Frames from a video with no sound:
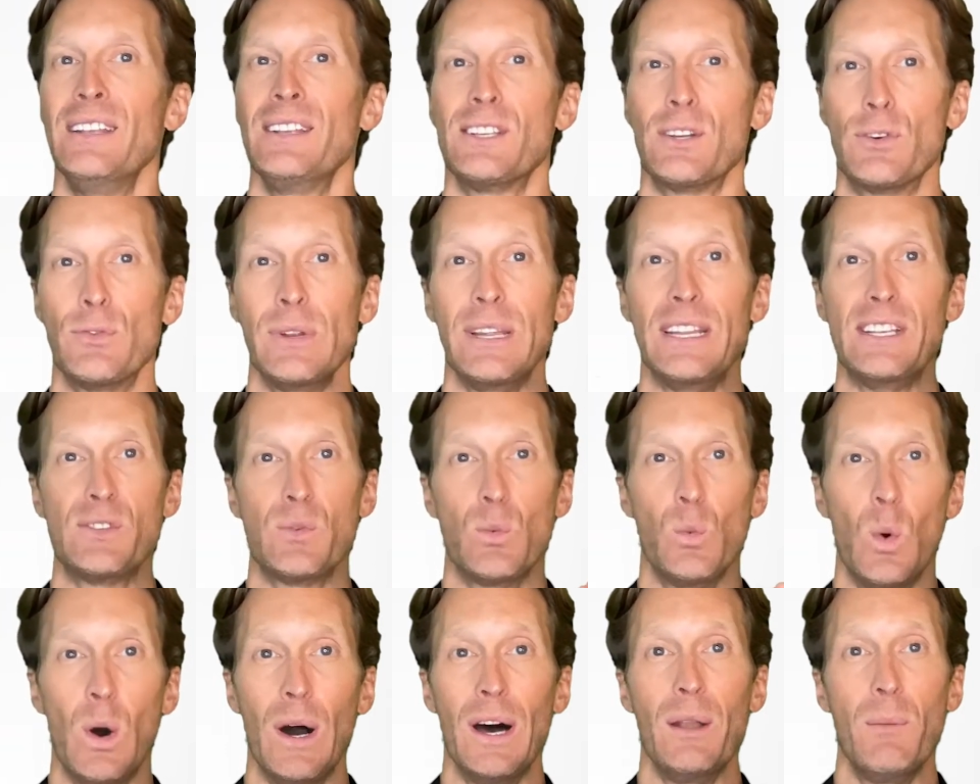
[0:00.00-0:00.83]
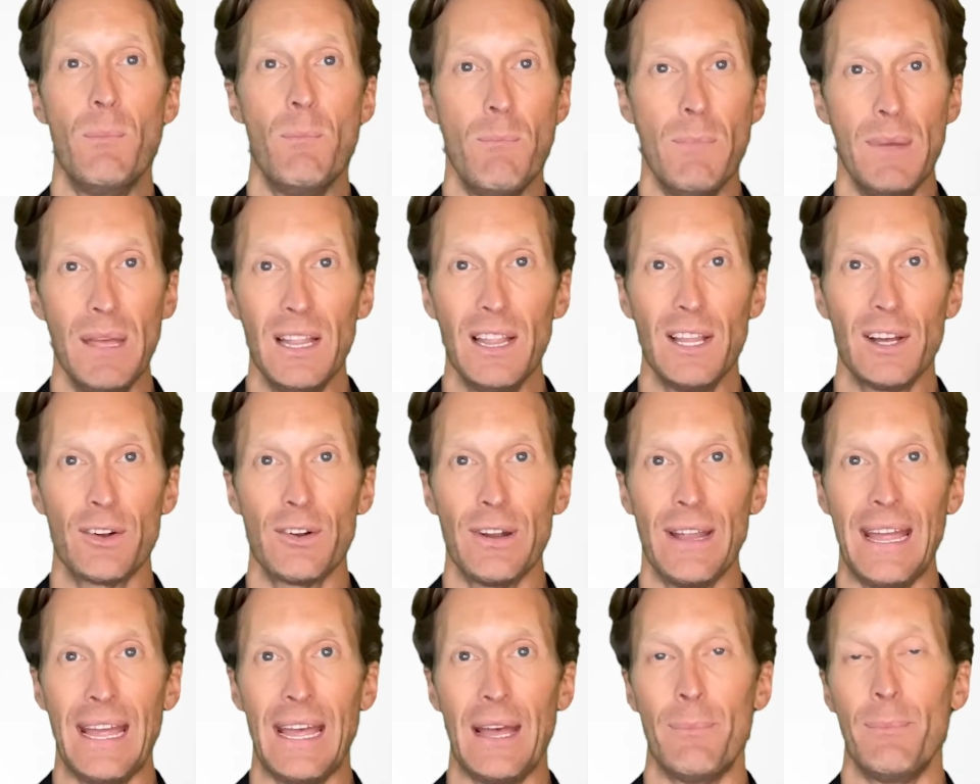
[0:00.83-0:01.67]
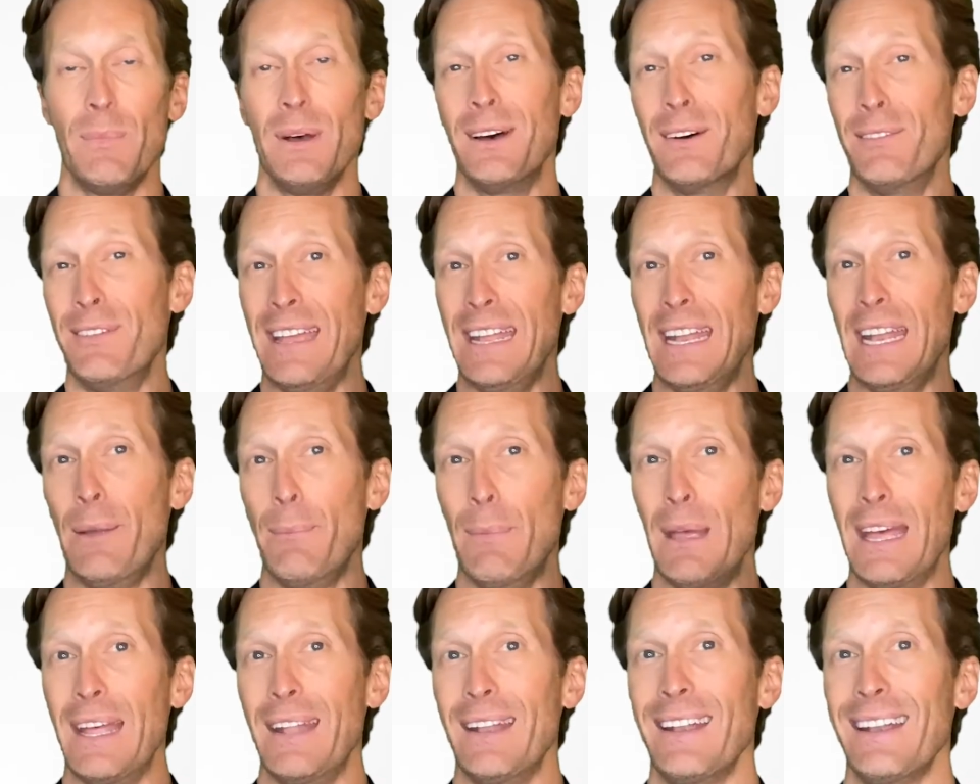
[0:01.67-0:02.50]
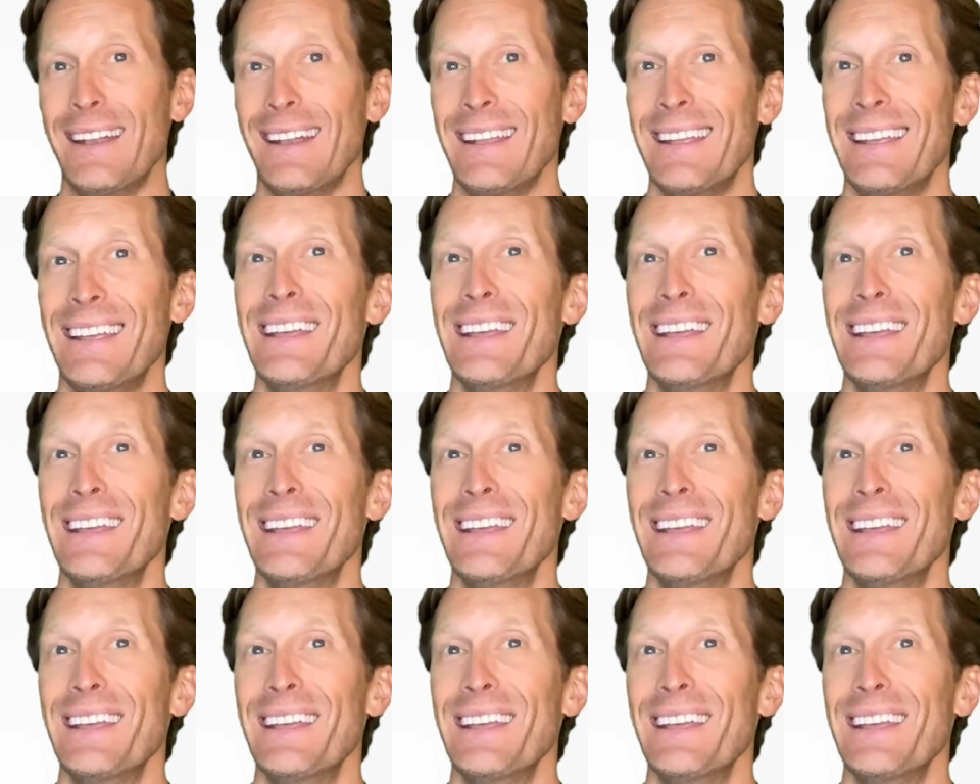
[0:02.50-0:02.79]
to reach 1 milligram of NMN,